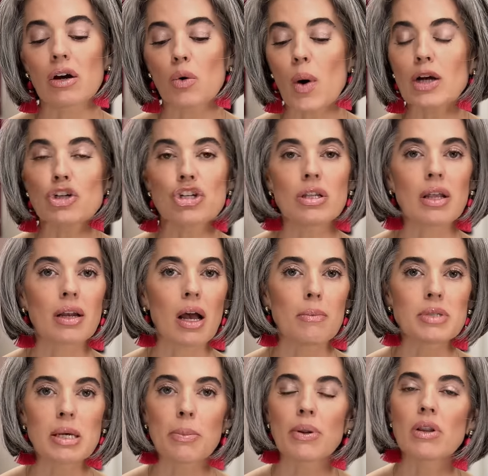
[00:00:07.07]
a question that
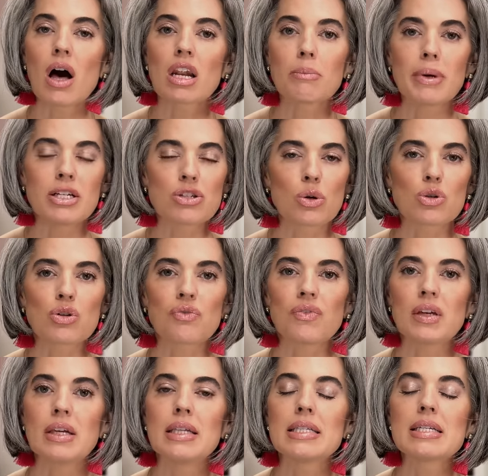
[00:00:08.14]
comes up a lot on my social
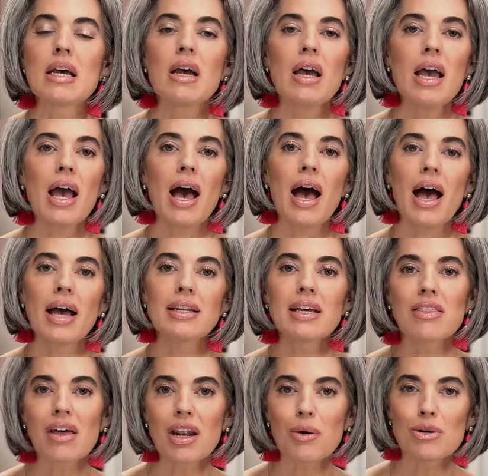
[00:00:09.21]
feeds and
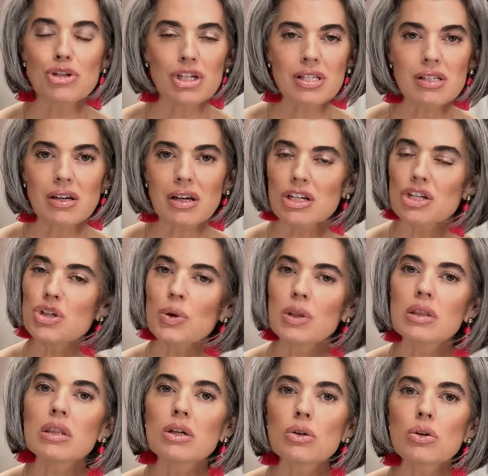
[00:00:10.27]
I thought I would just kind of do a
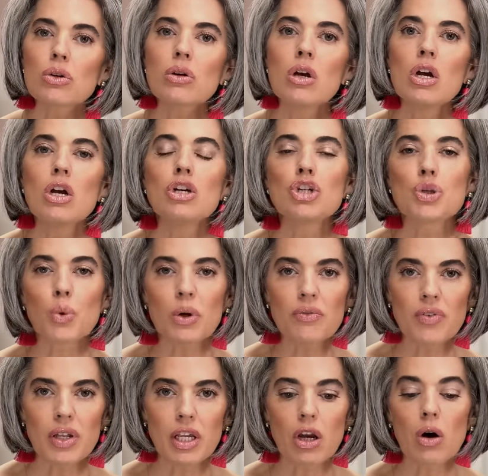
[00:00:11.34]
little
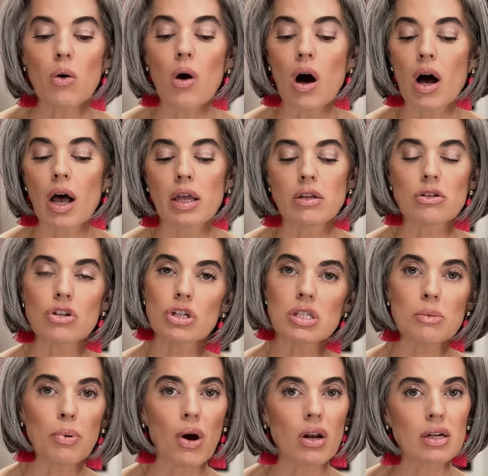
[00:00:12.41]
short video on just
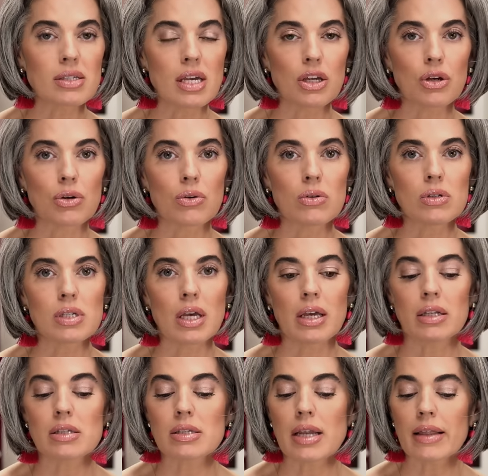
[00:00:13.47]
the products I use.
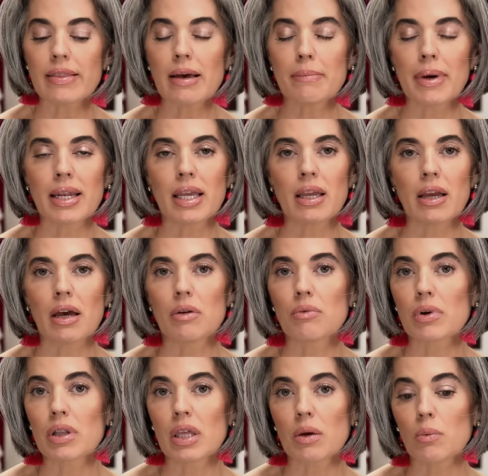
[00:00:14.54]
It's not that many and
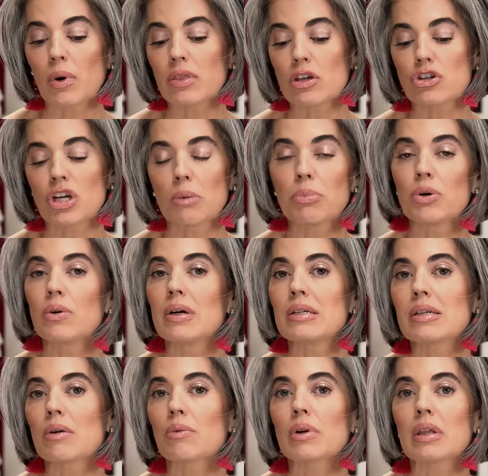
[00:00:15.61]
really what the shampoo
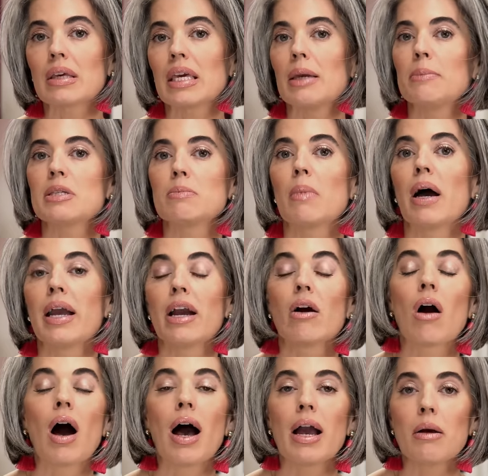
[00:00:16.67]
is that really keeps my
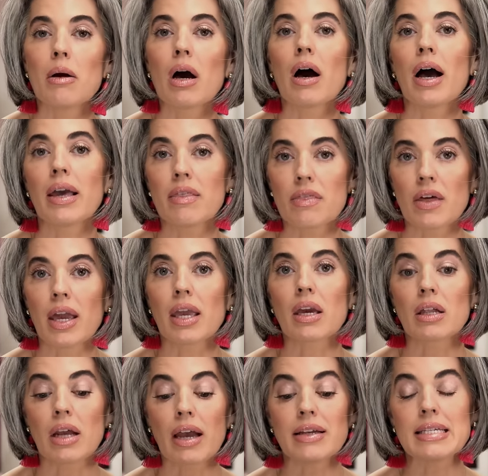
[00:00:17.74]
hair, I, I
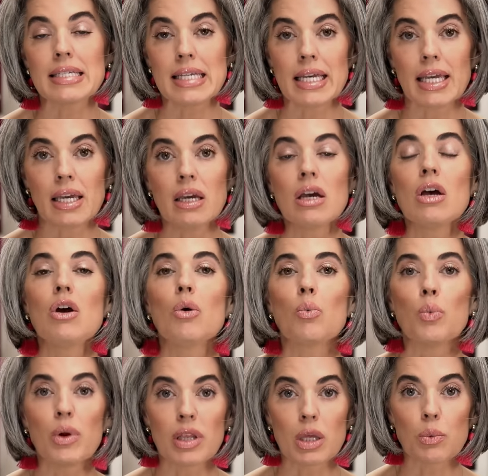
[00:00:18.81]
think and I see,
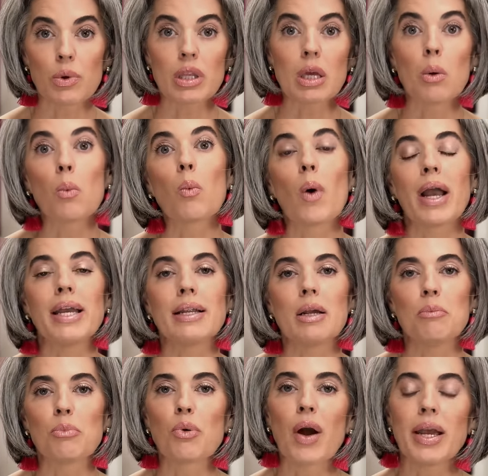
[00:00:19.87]
really, really white
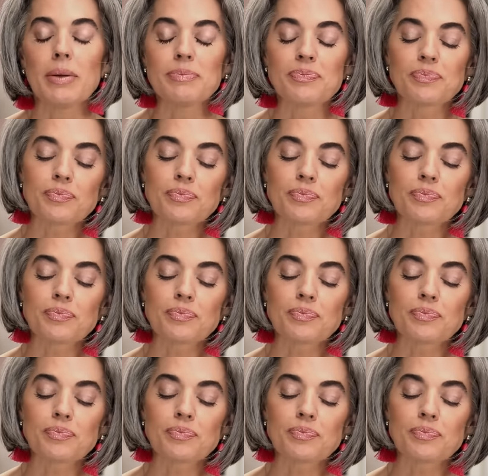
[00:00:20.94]
and bright.